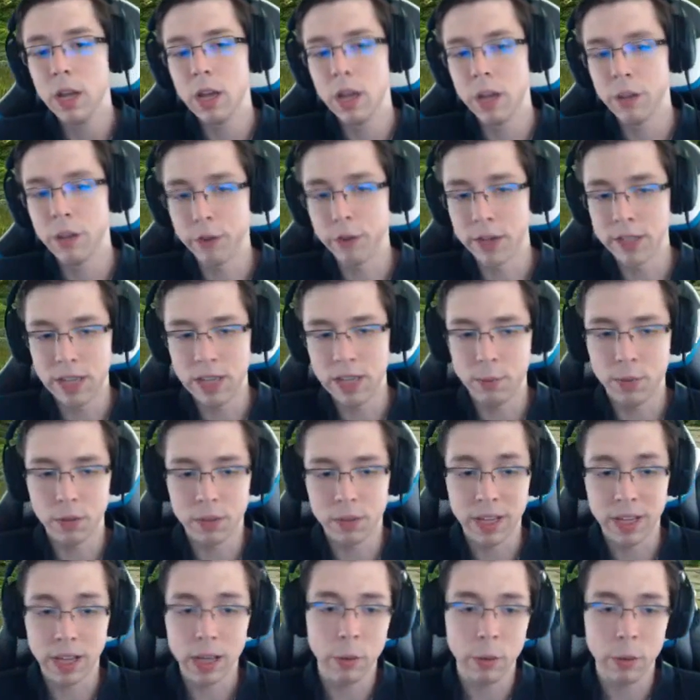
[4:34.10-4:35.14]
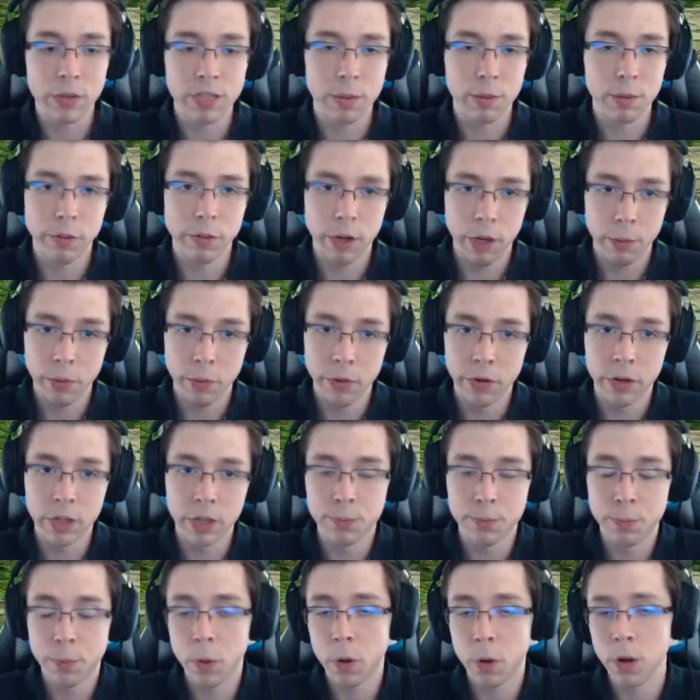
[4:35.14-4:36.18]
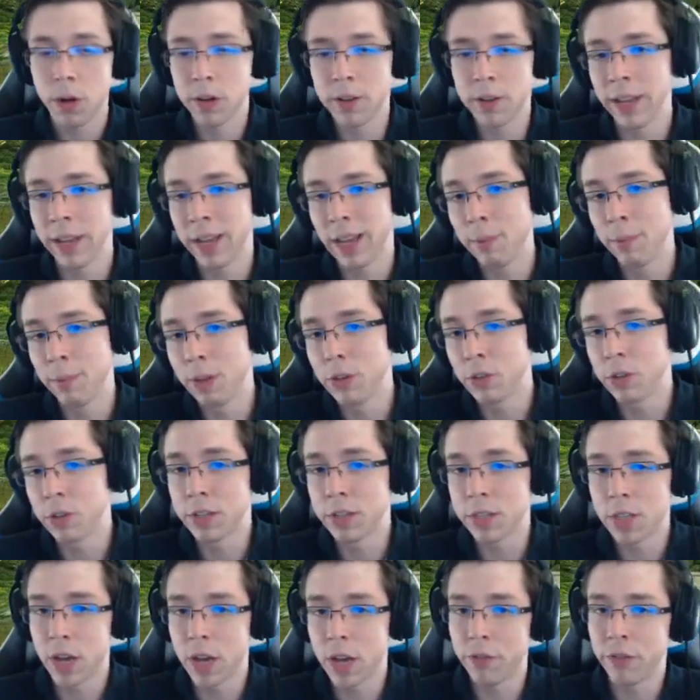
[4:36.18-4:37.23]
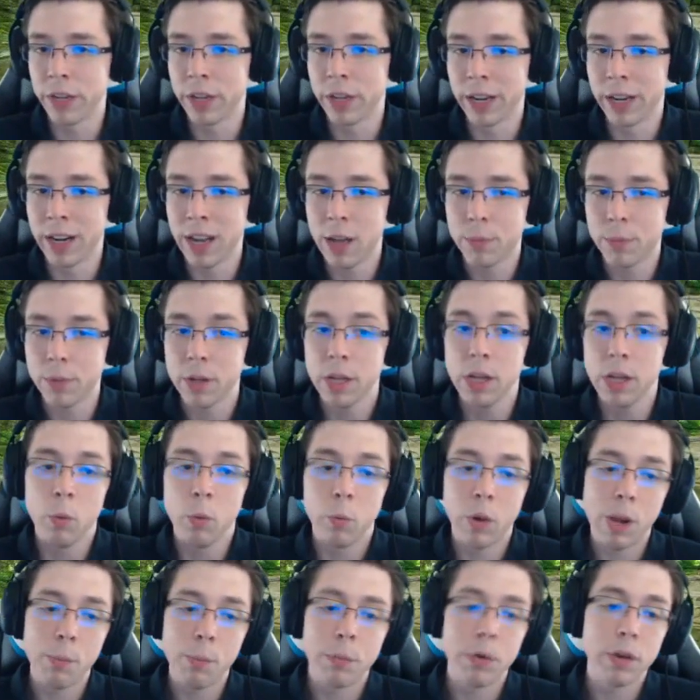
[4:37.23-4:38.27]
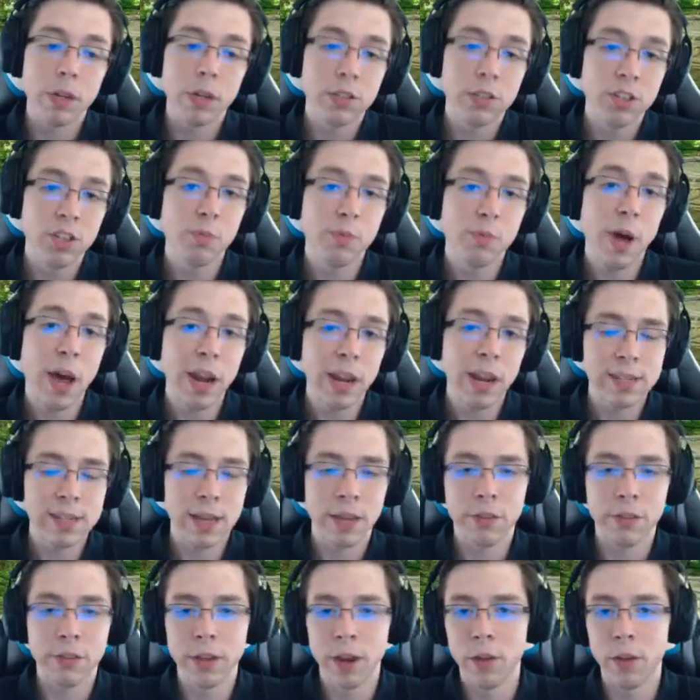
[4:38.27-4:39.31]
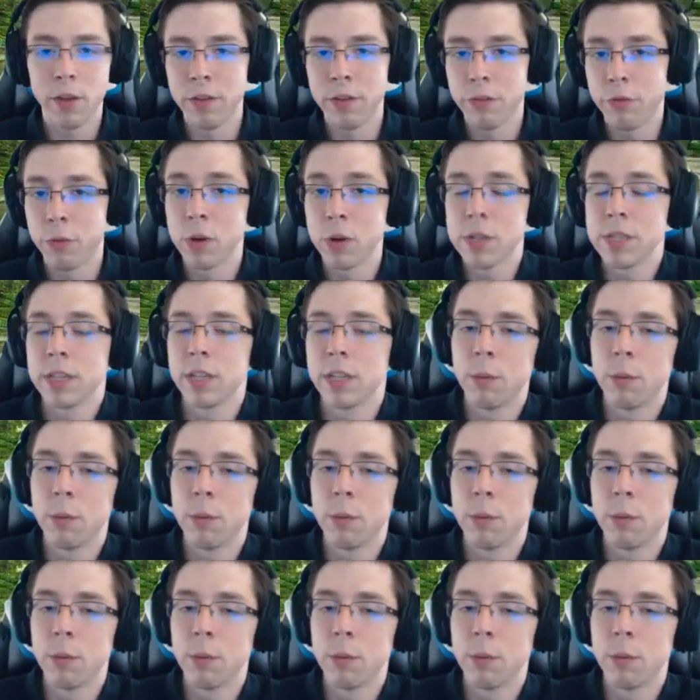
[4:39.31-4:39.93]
For example, dealing with some of your opponent's board, like I mentioned, softening it up, while putting two bodies out there and then forcing your